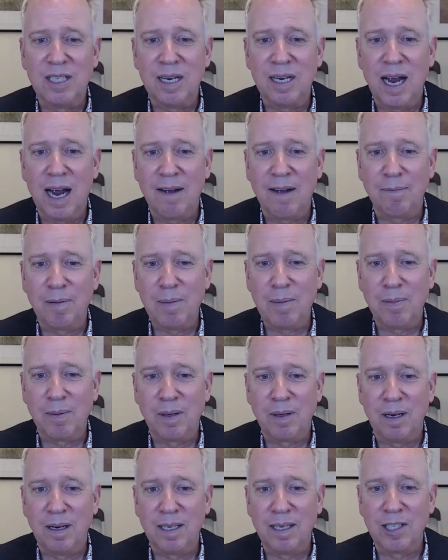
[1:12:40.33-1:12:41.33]
have
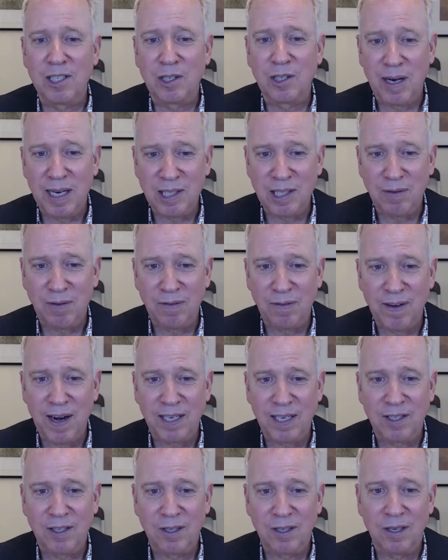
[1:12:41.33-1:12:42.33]
people on transfer
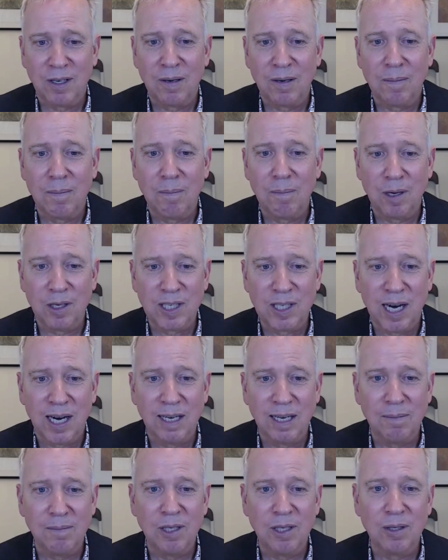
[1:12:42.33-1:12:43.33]
factor
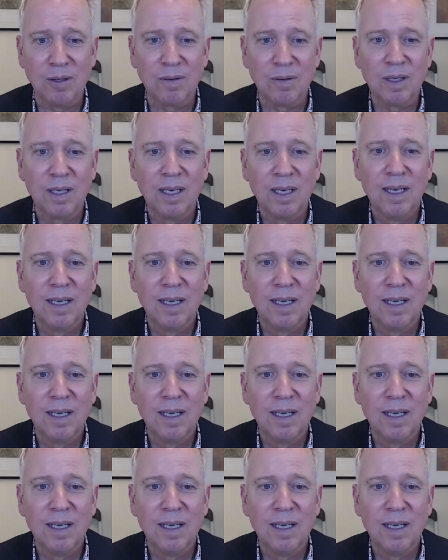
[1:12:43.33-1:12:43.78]
multi-immune.